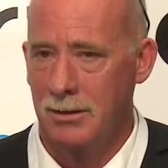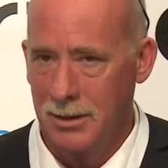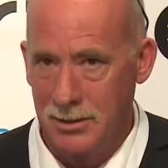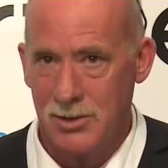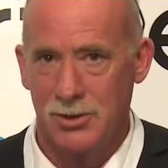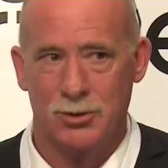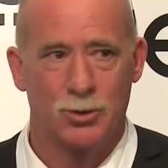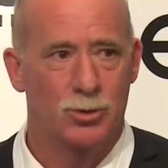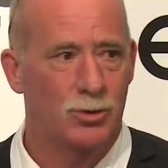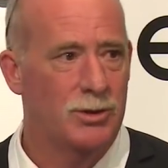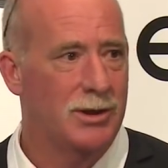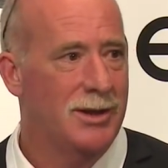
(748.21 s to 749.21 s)

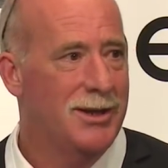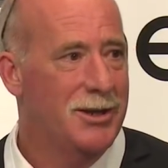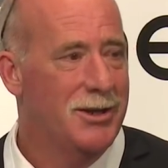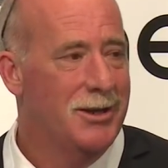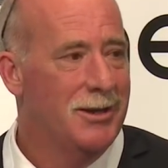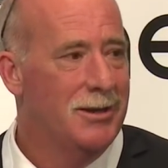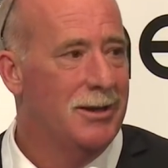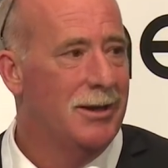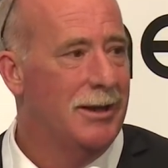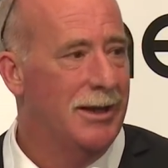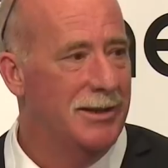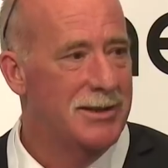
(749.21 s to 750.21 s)
installed
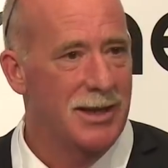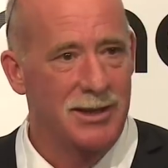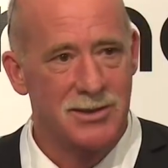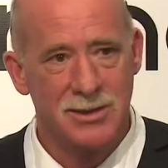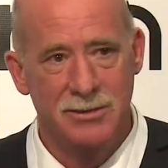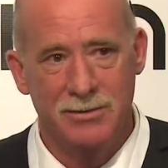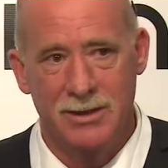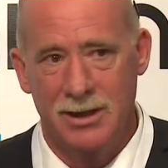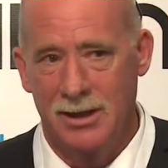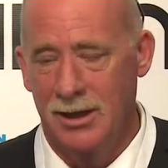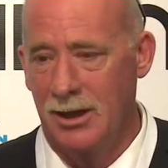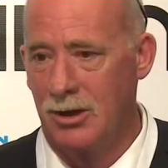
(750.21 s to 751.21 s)
intensive
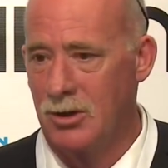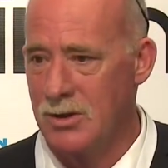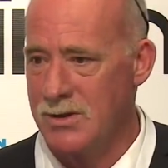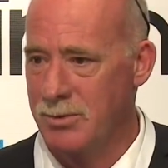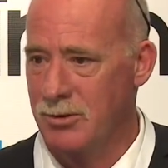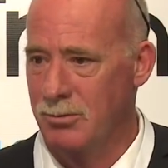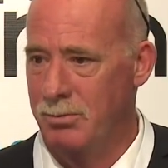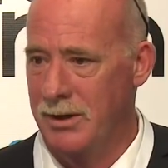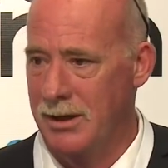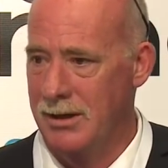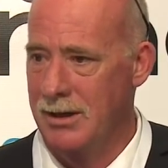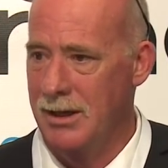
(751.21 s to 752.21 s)
care hospital
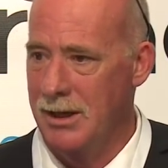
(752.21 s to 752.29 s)
bed